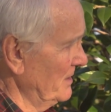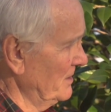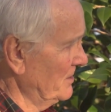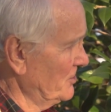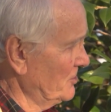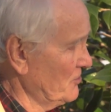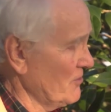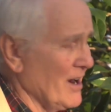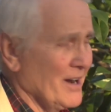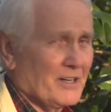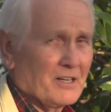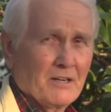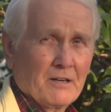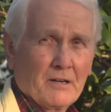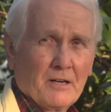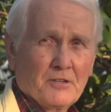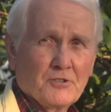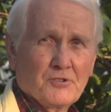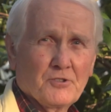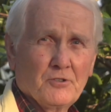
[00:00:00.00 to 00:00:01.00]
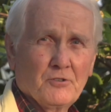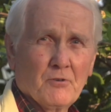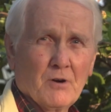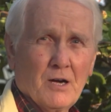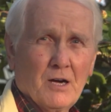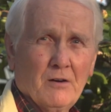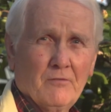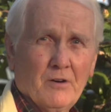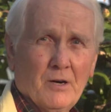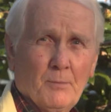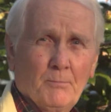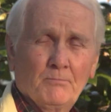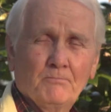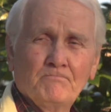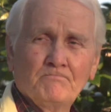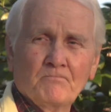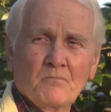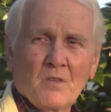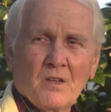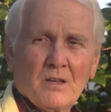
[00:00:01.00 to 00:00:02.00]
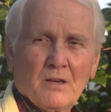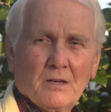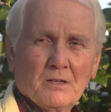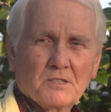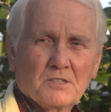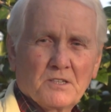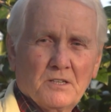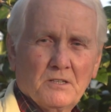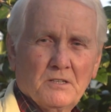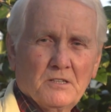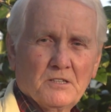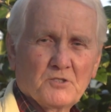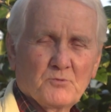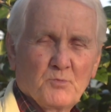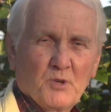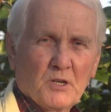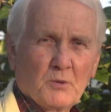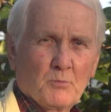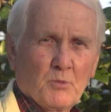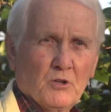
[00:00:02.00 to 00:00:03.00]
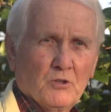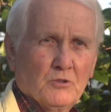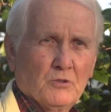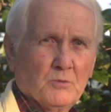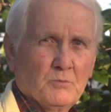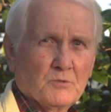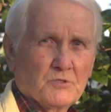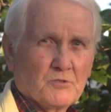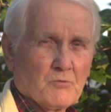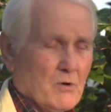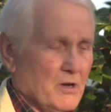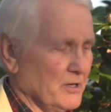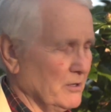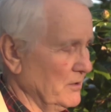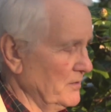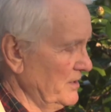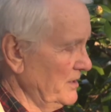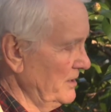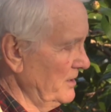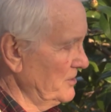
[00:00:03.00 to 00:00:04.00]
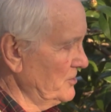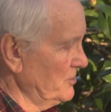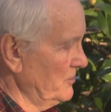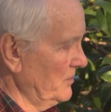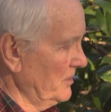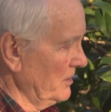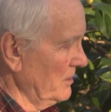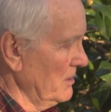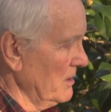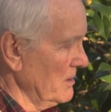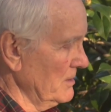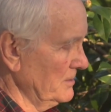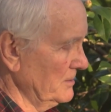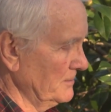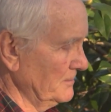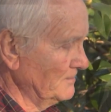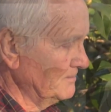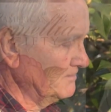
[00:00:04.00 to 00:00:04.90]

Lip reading: striking as you drive up and see these big blooms right on the edge of the garden.